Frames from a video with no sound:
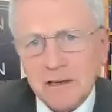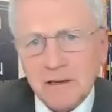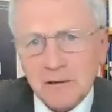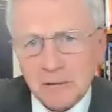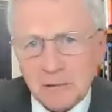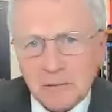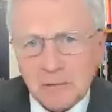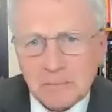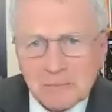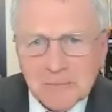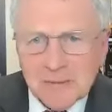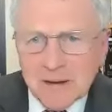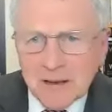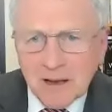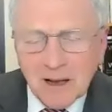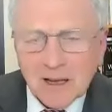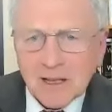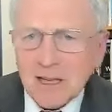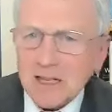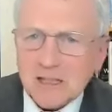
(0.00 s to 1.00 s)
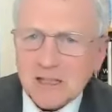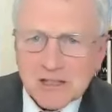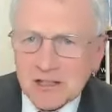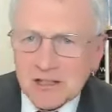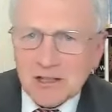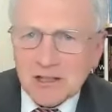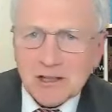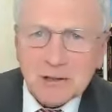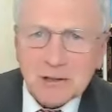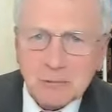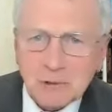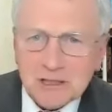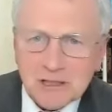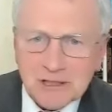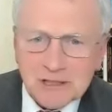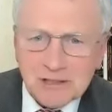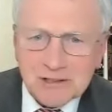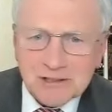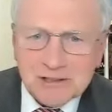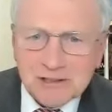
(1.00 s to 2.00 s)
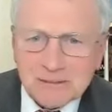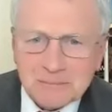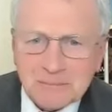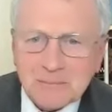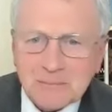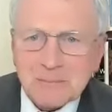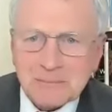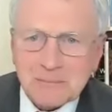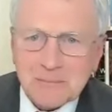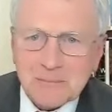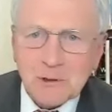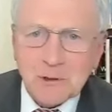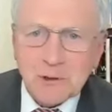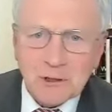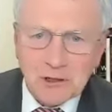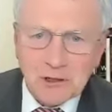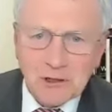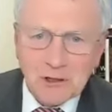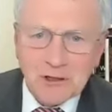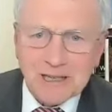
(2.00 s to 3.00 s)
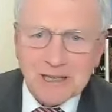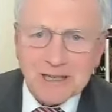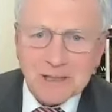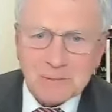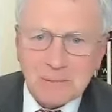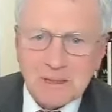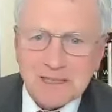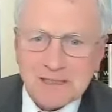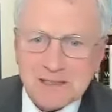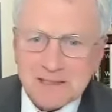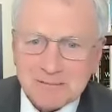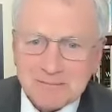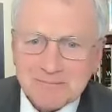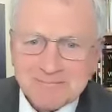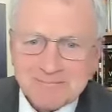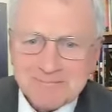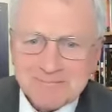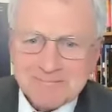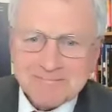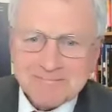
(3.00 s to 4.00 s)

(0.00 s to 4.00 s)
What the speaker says: deal, I guess there's only one answer: you've got to look expensive.